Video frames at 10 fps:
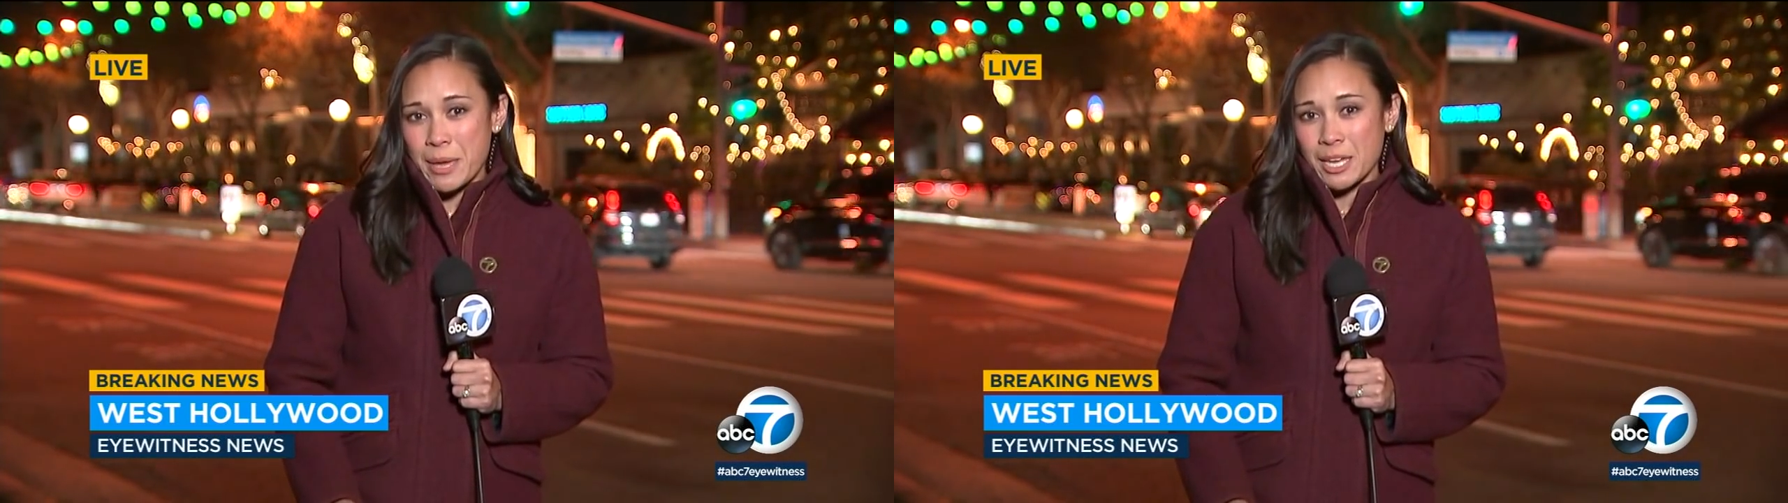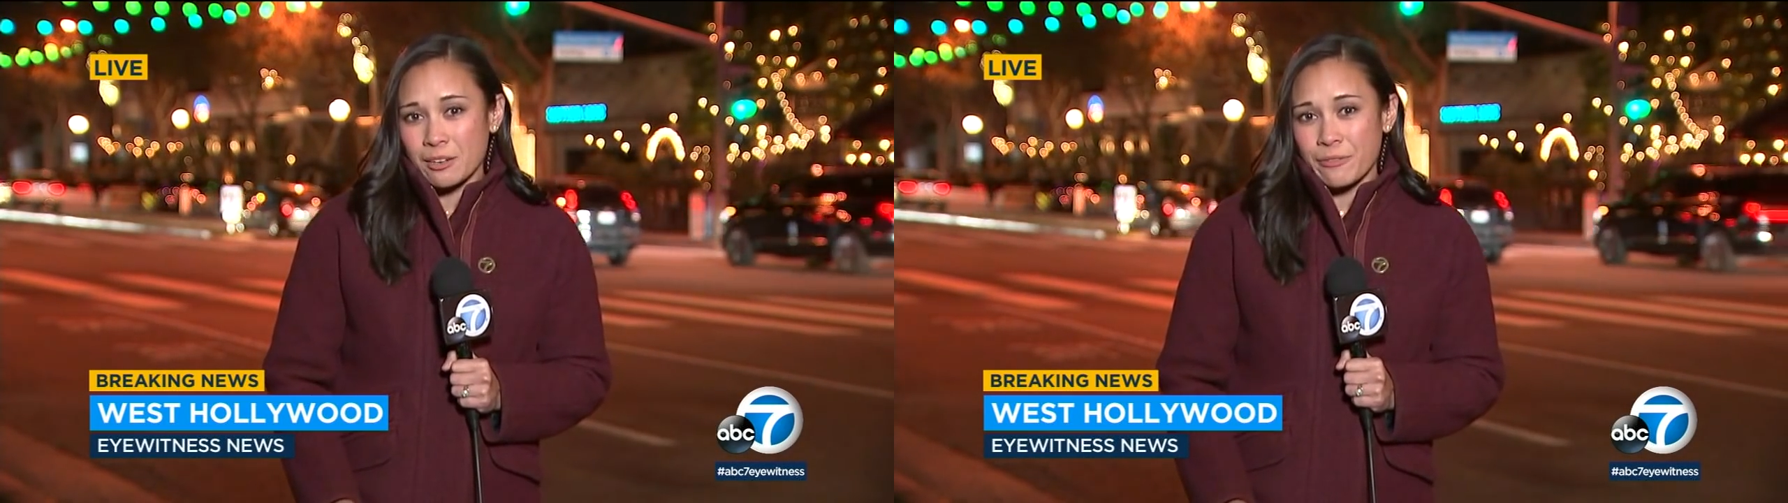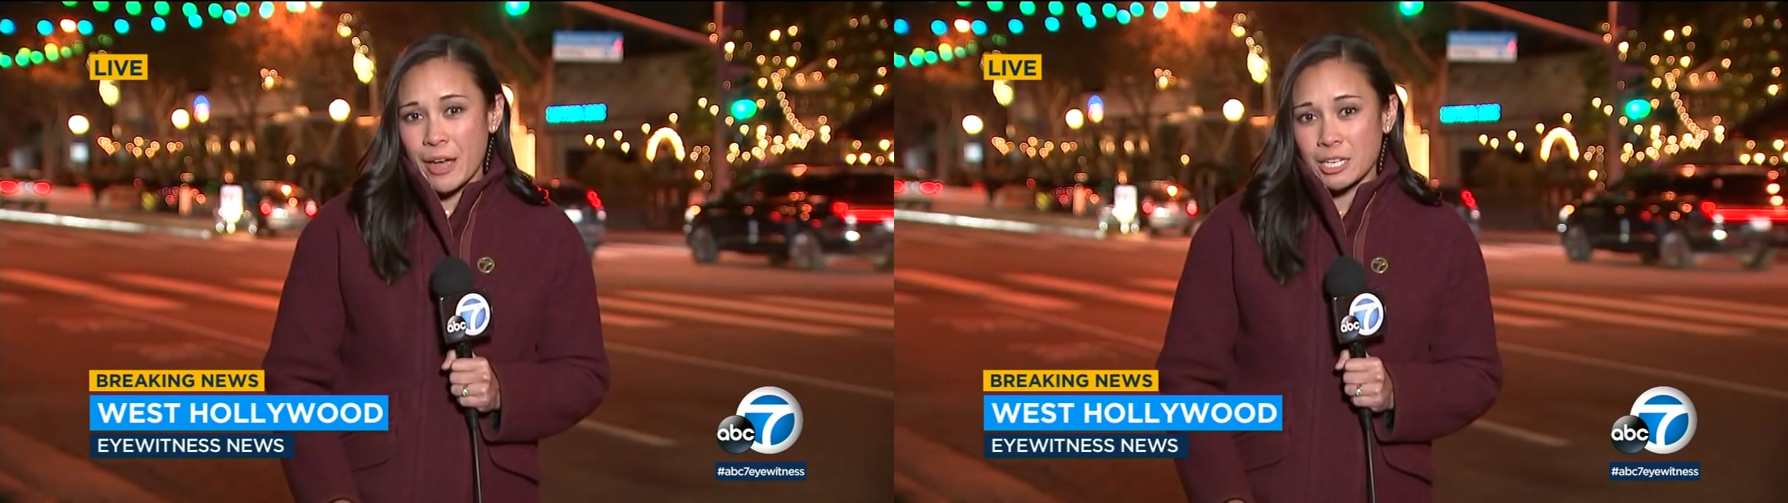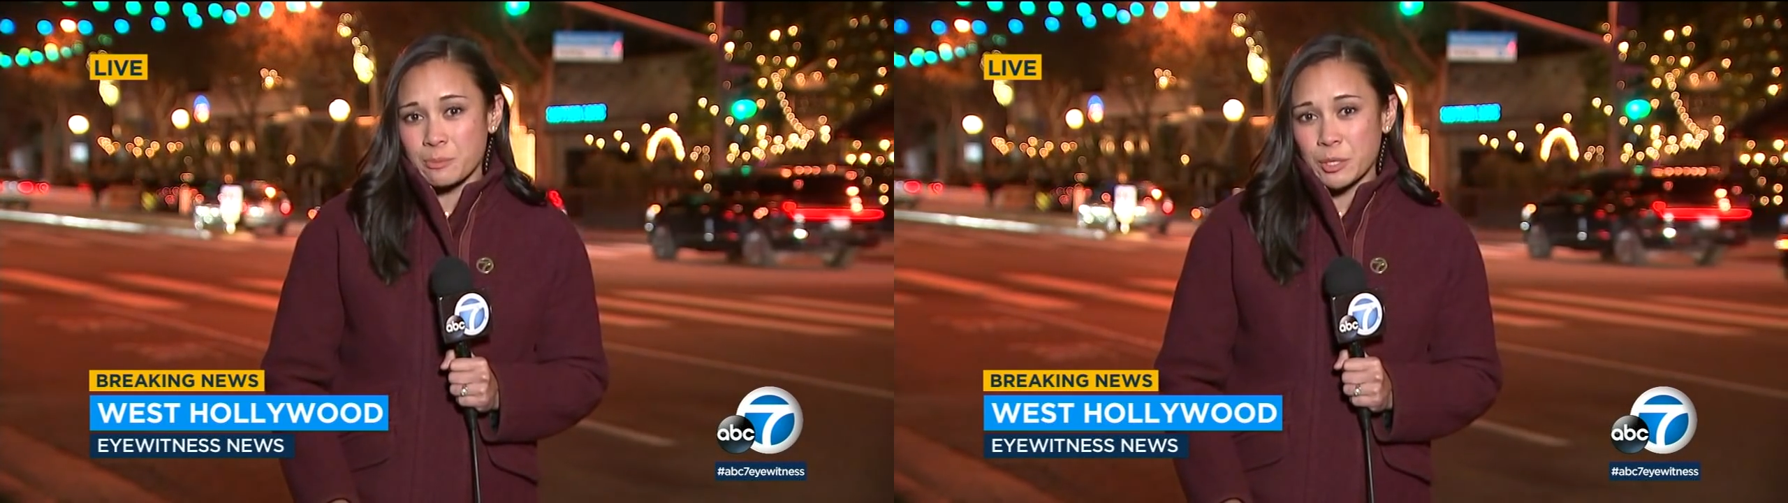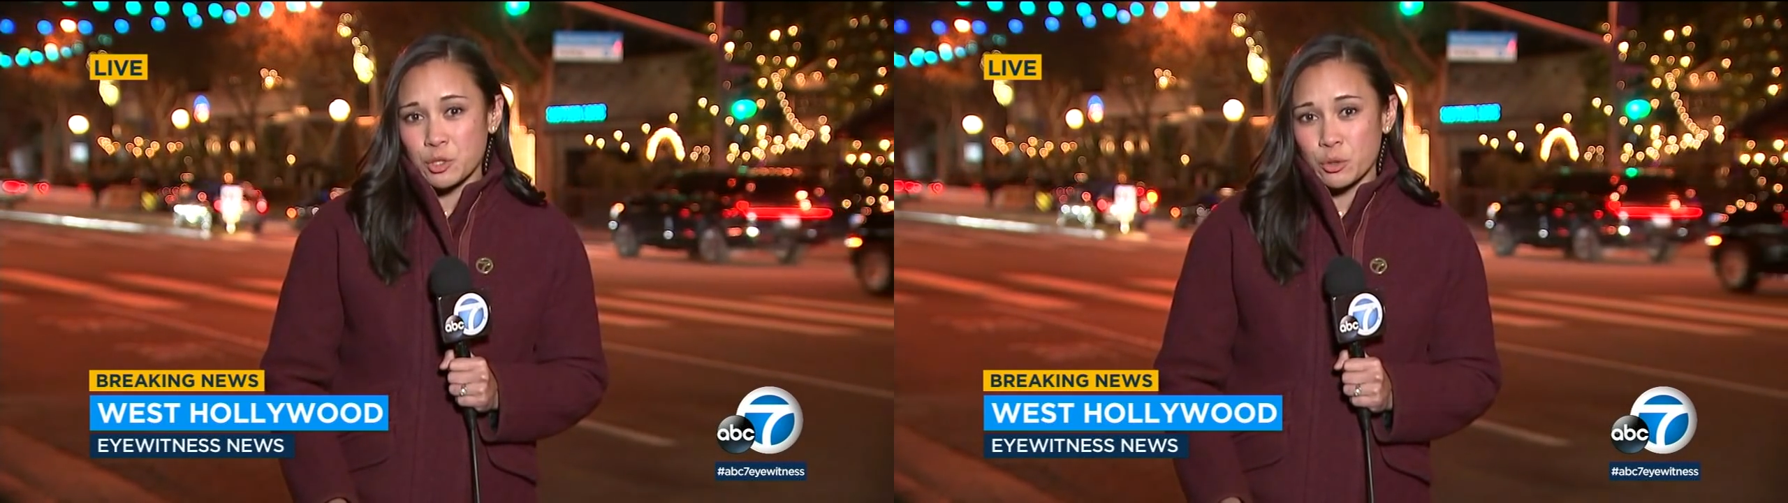may in
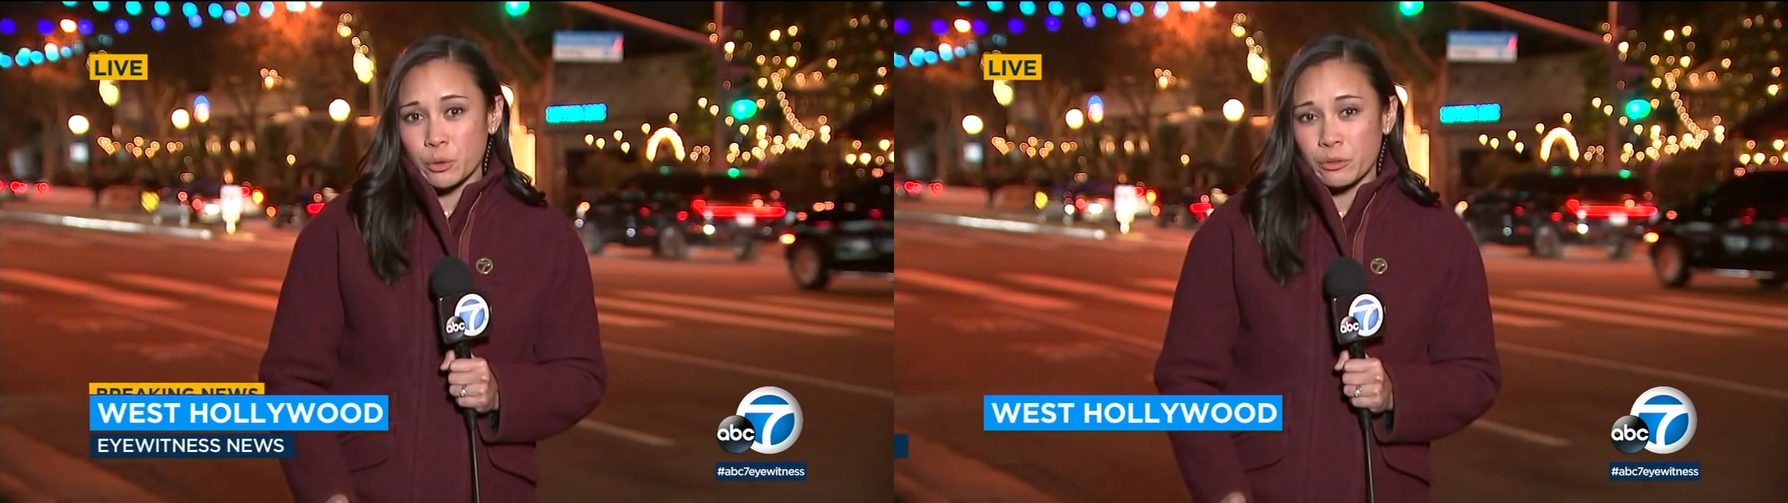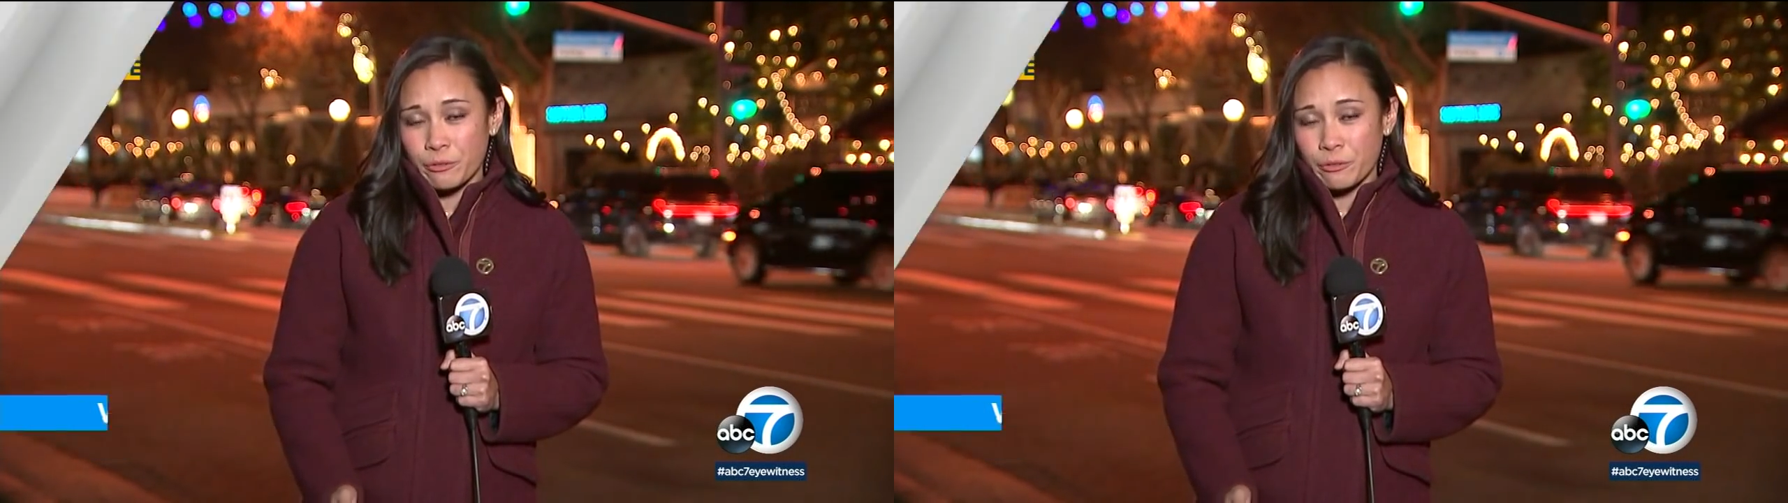fact be true.